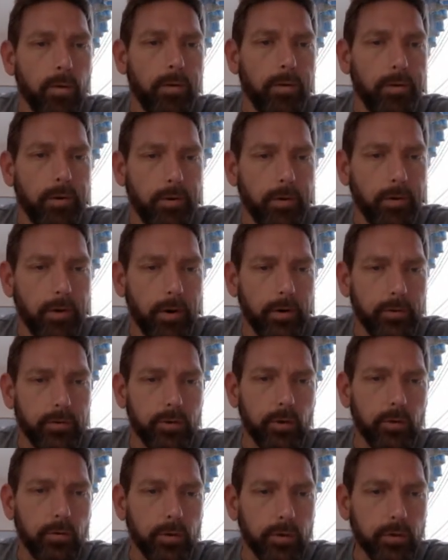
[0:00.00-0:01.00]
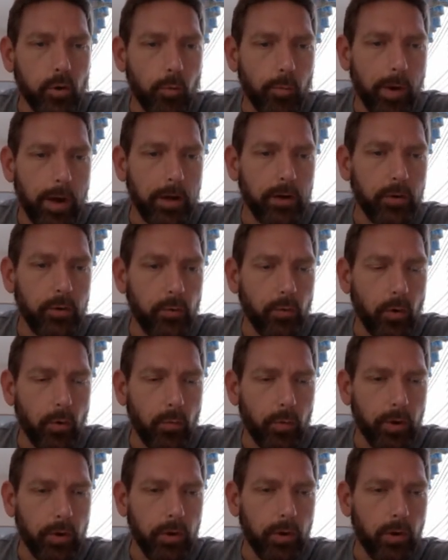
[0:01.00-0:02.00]
All right, so let's go back to what
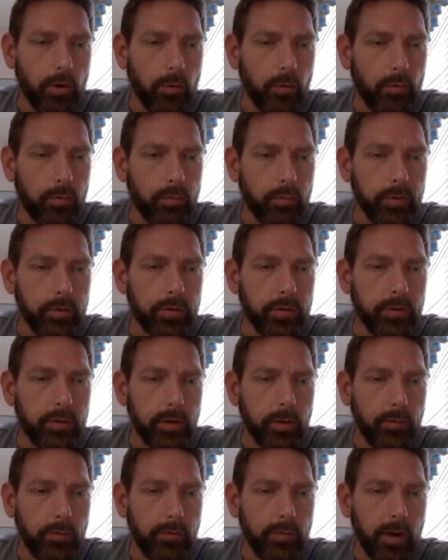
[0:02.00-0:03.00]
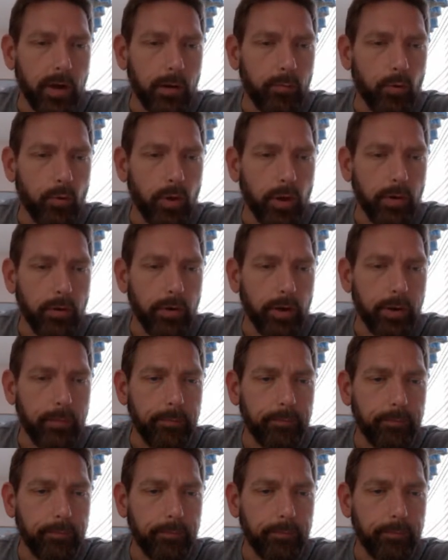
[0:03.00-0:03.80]
we know. Let's see, we've got molarity.